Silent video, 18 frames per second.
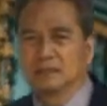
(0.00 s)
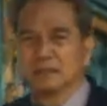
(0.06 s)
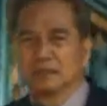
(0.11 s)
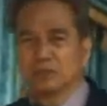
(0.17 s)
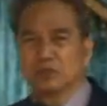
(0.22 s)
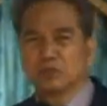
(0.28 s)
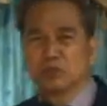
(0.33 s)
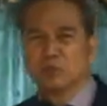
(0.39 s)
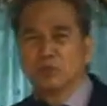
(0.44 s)

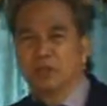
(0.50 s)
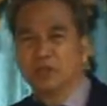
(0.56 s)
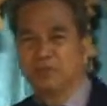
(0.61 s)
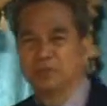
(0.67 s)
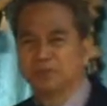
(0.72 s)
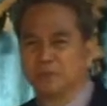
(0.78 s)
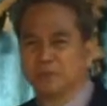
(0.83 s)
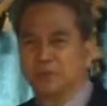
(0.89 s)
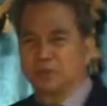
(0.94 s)
That's why we have
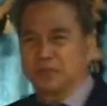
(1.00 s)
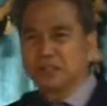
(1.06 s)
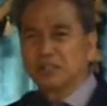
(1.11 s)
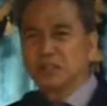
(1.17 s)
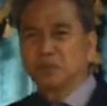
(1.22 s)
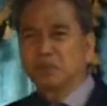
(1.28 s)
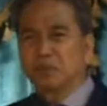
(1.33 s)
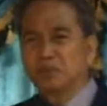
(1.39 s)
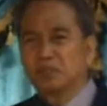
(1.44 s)
praise
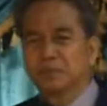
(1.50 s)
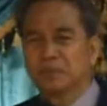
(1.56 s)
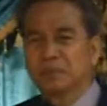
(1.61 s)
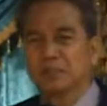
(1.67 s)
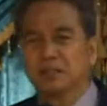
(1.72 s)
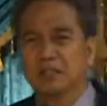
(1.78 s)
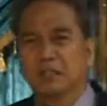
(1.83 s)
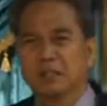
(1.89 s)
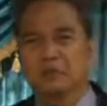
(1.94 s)
and worship
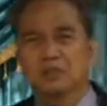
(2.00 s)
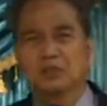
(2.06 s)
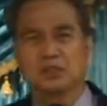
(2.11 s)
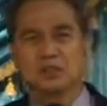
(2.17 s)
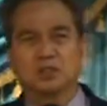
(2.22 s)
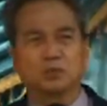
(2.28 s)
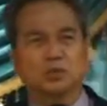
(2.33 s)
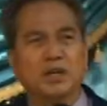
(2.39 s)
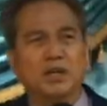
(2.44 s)
here in our
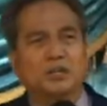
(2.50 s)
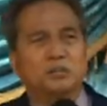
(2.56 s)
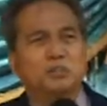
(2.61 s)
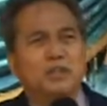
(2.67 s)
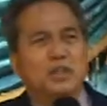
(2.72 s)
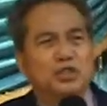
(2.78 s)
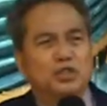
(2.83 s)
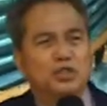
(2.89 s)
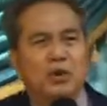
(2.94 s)
church. Why? It
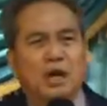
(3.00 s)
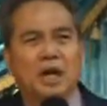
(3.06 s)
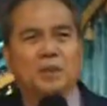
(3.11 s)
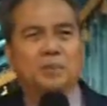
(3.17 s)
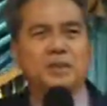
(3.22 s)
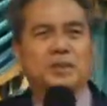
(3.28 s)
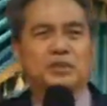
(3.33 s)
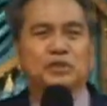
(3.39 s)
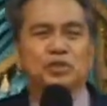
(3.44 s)
makes you
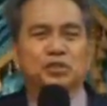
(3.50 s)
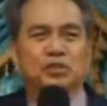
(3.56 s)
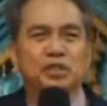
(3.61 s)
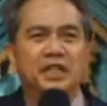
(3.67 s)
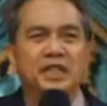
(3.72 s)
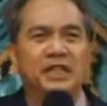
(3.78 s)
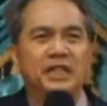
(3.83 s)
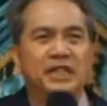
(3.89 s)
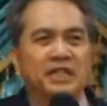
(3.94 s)
happy. You
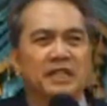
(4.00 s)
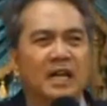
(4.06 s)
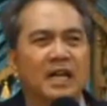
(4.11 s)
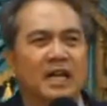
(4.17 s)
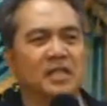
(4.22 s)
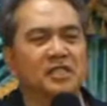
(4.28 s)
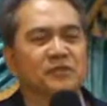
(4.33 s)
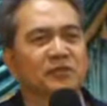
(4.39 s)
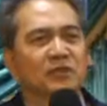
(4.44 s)
sing and
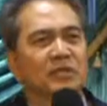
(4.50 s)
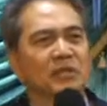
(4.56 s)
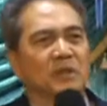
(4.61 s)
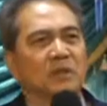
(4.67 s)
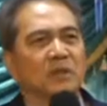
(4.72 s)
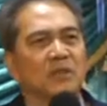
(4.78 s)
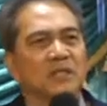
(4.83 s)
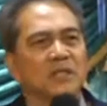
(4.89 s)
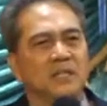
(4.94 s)
dance for the
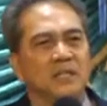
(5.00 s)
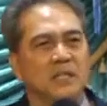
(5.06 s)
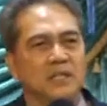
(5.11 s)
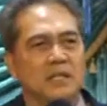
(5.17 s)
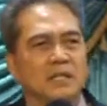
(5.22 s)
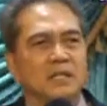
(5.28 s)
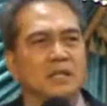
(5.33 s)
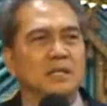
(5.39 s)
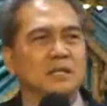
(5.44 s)
Lord.
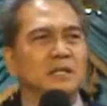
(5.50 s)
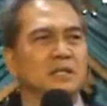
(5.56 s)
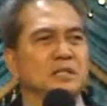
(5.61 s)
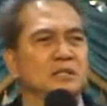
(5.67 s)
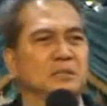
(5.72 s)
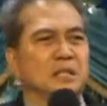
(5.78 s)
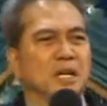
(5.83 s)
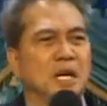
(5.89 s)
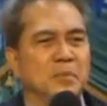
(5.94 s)

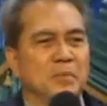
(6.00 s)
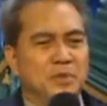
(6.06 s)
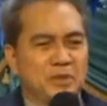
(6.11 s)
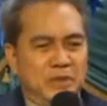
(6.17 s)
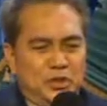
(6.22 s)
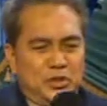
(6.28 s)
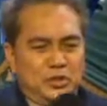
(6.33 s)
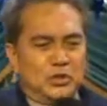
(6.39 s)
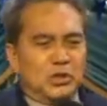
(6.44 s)
You're happy
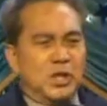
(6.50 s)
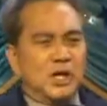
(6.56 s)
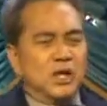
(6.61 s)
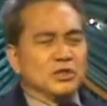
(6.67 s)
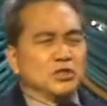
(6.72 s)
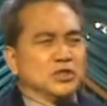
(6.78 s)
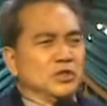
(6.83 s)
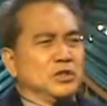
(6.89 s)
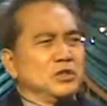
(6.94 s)
when you go
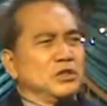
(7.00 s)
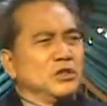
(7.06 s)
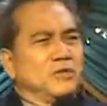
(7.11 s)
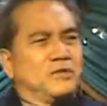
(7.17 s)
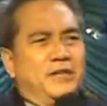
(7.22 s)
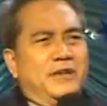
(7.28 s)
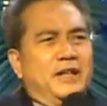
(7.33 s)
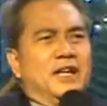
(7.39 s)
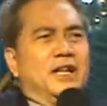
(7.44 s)
out. You
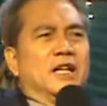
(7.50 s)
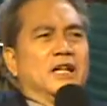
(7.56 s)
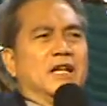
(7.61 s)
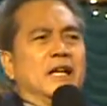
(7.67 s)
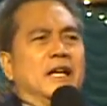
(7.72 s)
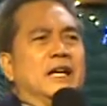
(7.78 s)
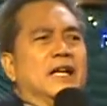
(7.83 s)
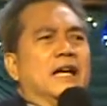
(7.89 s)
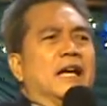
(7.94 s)
feel
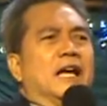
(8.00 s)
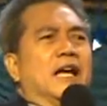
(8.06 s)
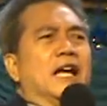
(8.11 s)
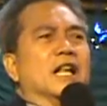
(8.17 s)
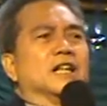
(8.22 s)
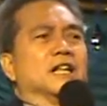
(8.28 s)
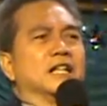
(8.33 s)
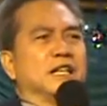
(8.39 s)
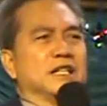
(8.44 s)

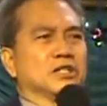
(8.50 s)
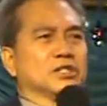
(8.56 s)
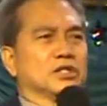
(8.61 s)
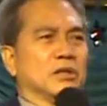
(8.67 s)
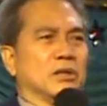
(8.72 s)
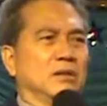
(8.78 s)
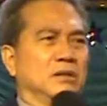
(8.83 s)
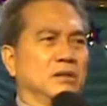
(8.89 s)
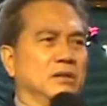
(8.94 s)
healthy and
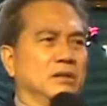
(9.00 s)
strong.